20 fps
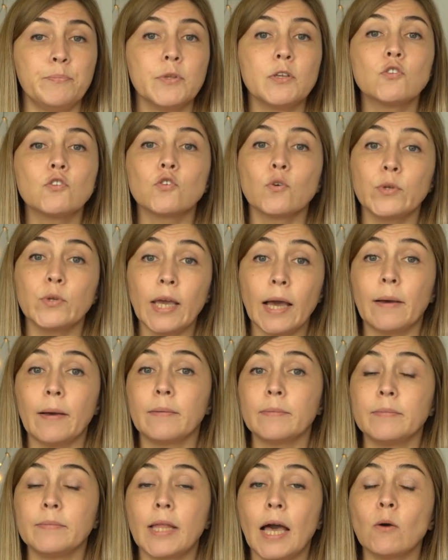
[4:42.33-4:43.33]
So yeah,
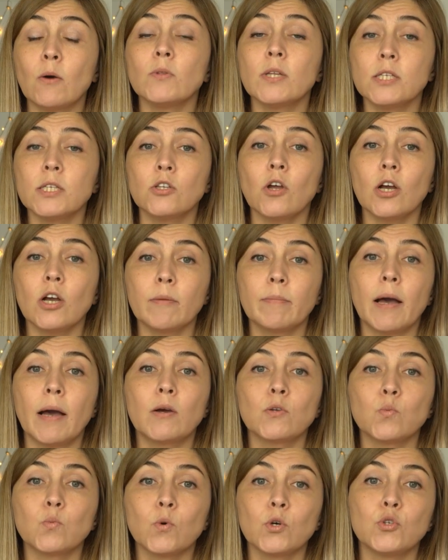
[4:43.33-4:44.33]
now let's talk
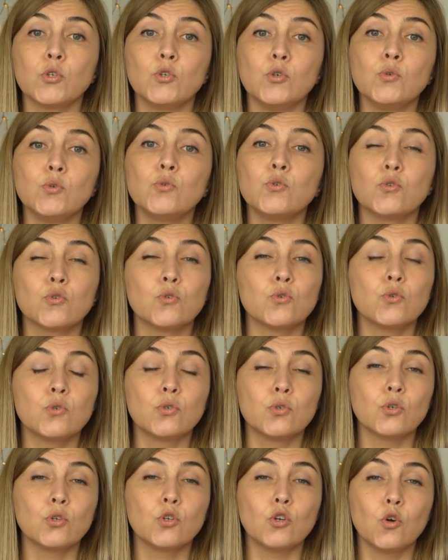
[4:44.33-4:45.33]
about what you
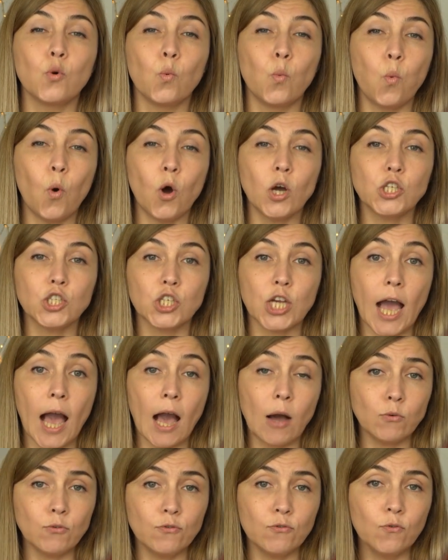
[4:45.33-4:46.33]
should watch
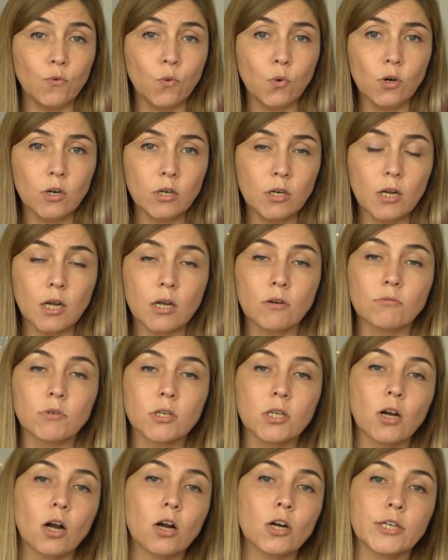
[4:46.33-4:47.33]
out for
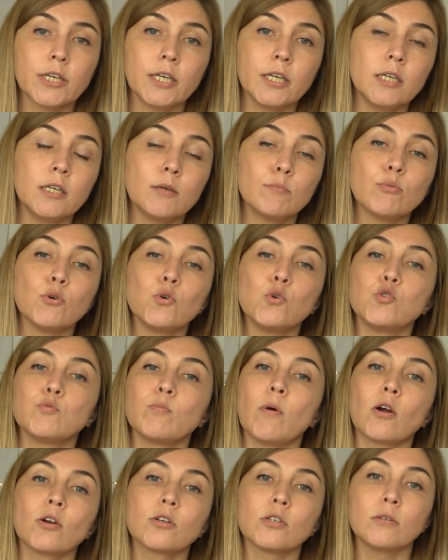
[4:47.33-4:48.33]
regarding
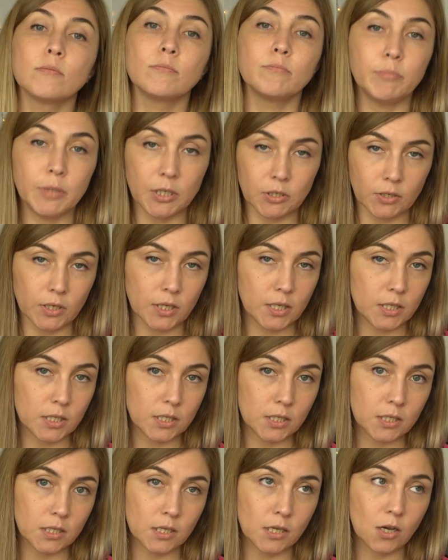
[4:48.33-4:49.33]
postpartum
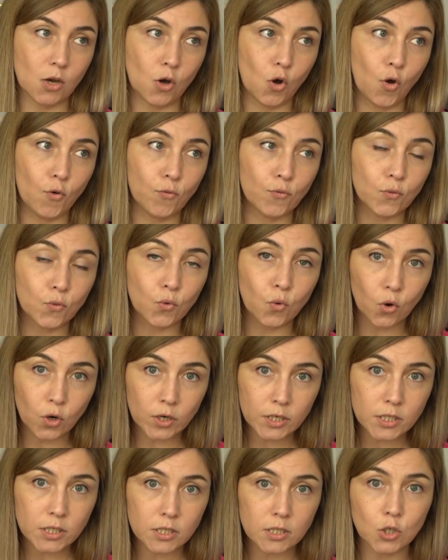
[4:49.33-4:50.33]
periods. Of
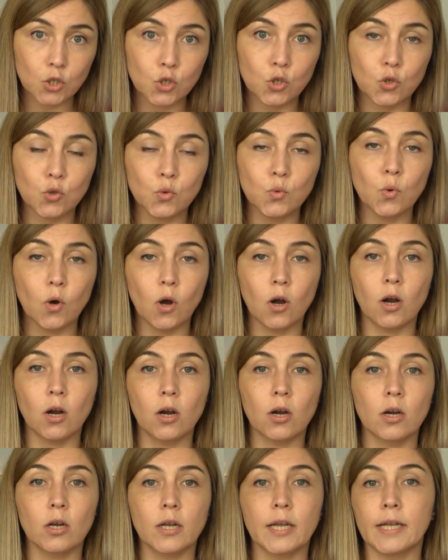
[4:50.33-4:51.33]
course, you
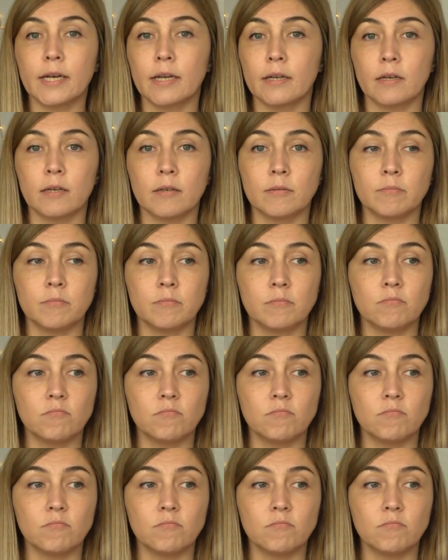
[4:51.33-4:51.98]
are gonna